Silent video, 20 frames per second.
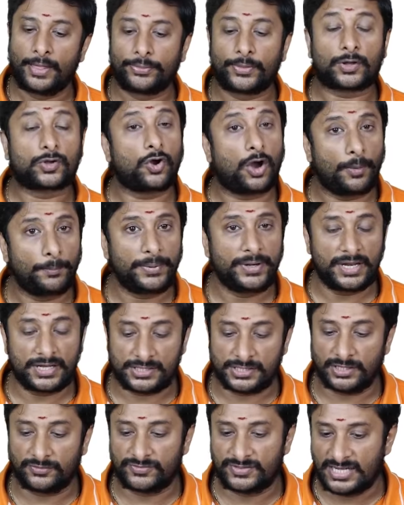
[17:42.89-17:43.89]
The
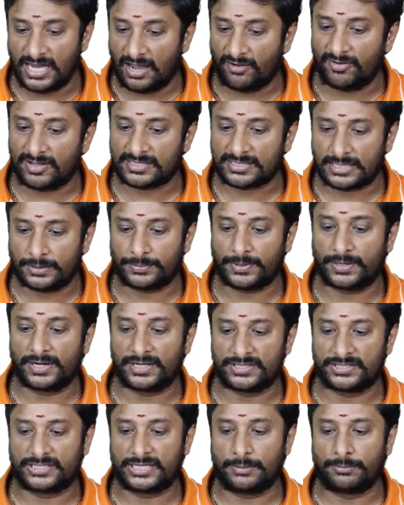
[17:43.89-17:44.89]
combination of JavaScript and
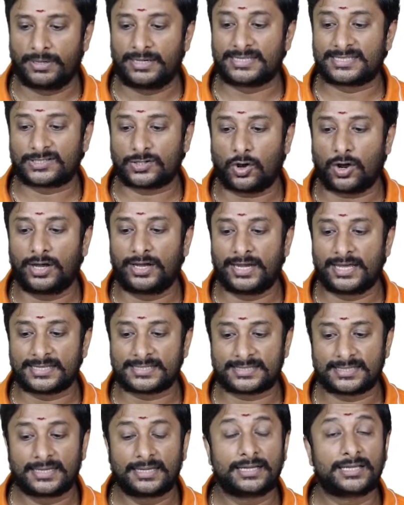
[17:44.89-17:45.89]
HTML is called
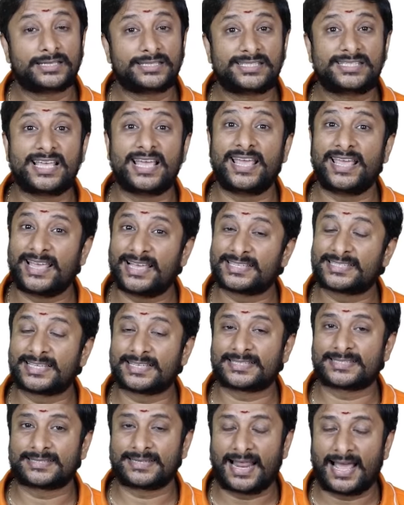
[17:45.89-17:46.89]
as
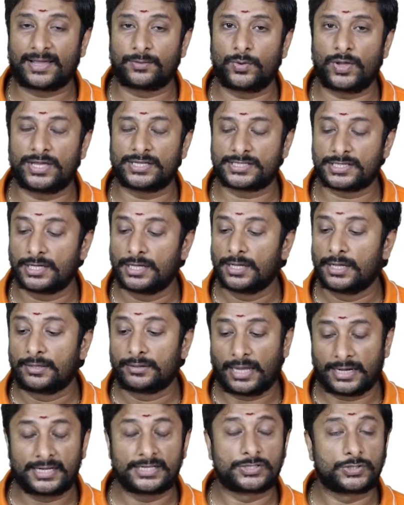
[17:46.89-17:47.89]
JSX language,
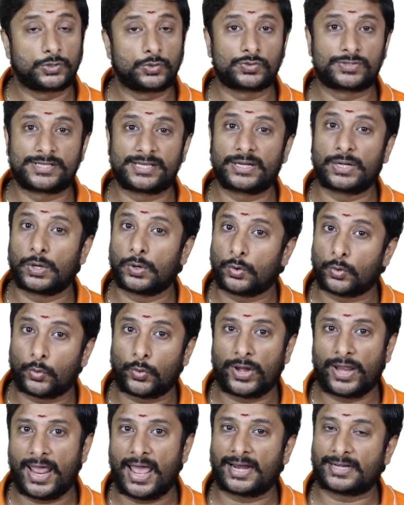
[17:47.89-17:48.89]
that is used in
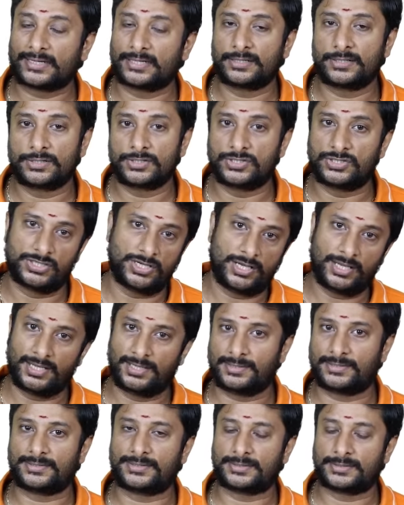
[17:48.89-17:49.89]

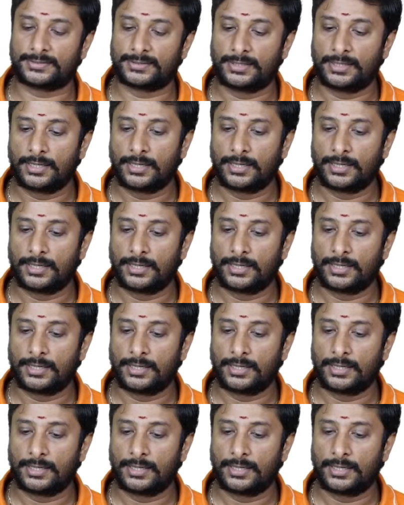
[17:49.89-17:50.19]
React.Js.